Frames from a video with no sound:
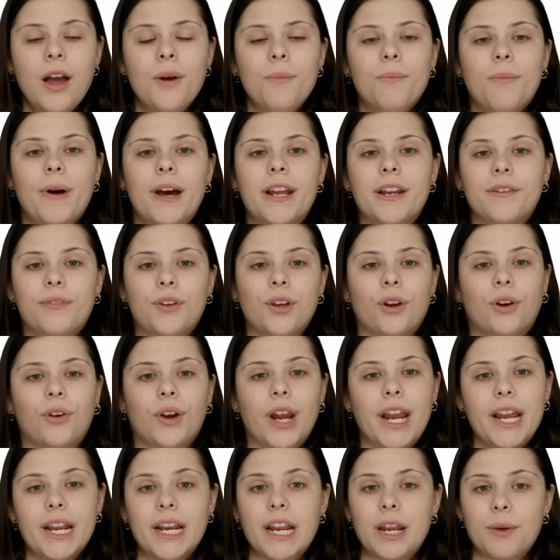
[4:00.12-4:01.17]
but if you're
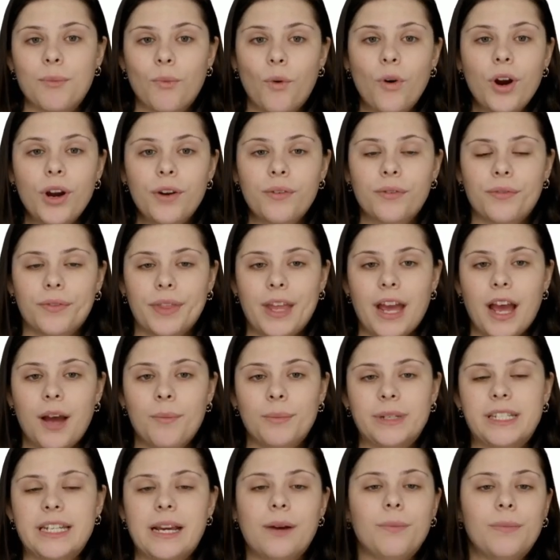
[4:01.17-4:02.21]
creating more of
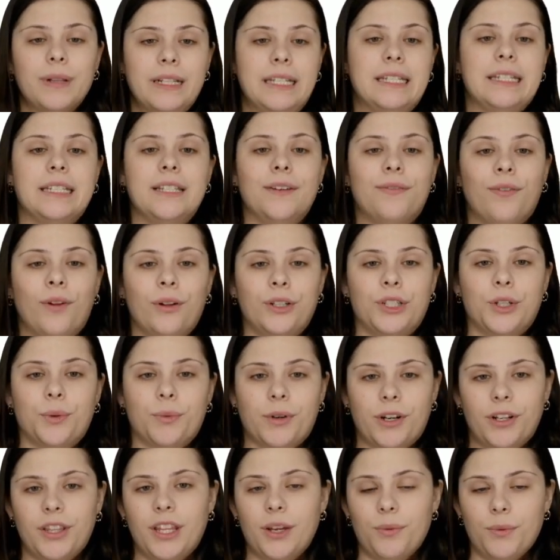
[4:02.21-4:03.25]
them, templates is the folder
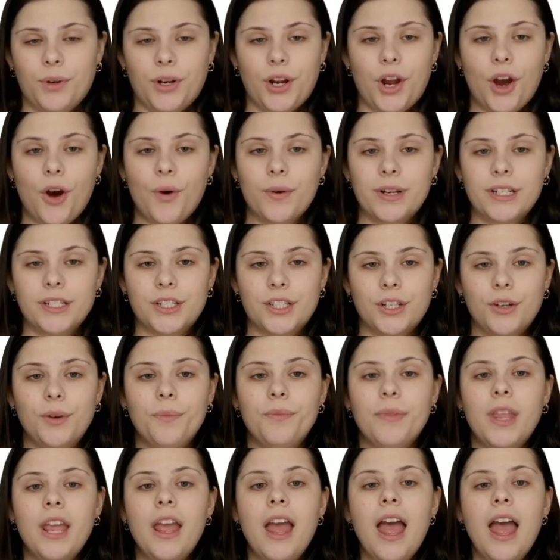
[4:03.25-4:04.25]
where they would go into.